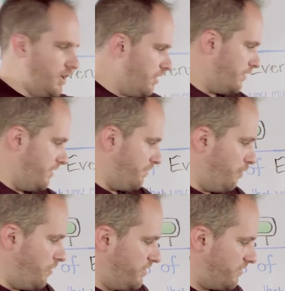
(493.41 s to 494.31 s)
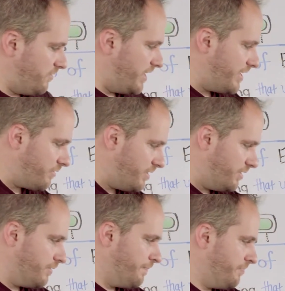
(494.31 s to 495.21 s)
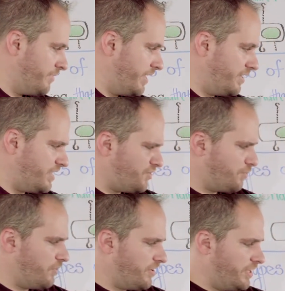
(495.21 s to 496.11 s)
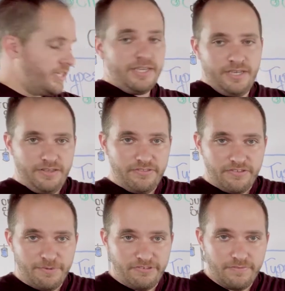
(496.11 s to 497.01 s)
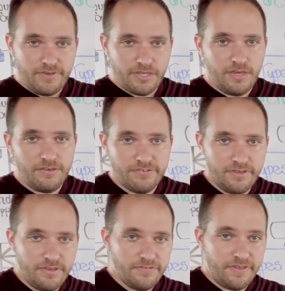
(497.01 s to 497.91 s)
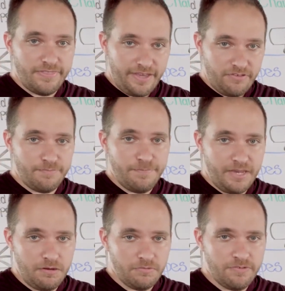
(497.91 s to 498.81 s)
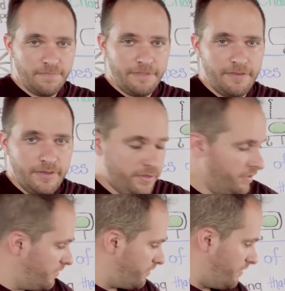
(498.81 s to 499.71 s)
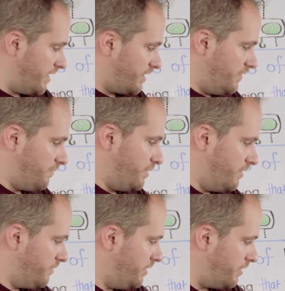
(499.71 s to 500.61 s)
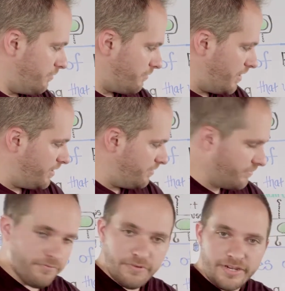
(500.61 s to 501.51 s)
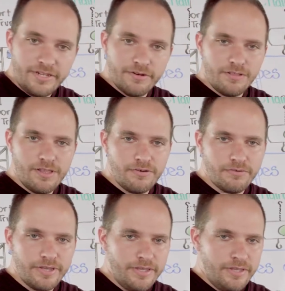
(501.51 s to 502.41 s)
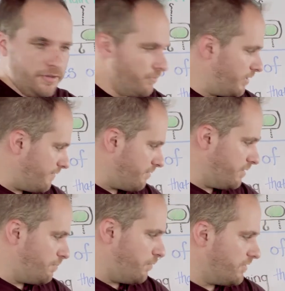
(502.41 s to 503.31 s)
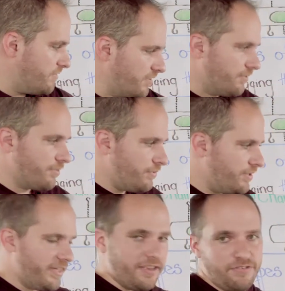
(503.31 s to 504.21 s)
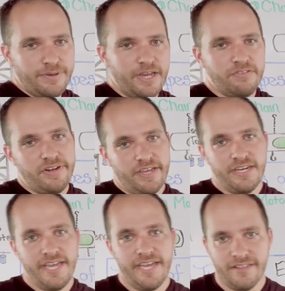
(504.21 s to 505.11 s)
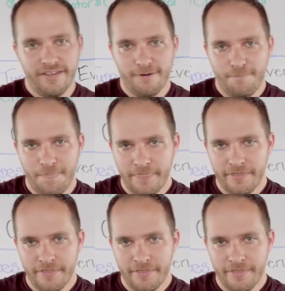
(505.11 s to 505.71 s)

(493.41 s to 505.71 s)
all these points laid out here, and each one in this specific case is 1,000 pounds. So that gives me, right here alone, we have 3 points. That's 3,000 pounds that I can hang there.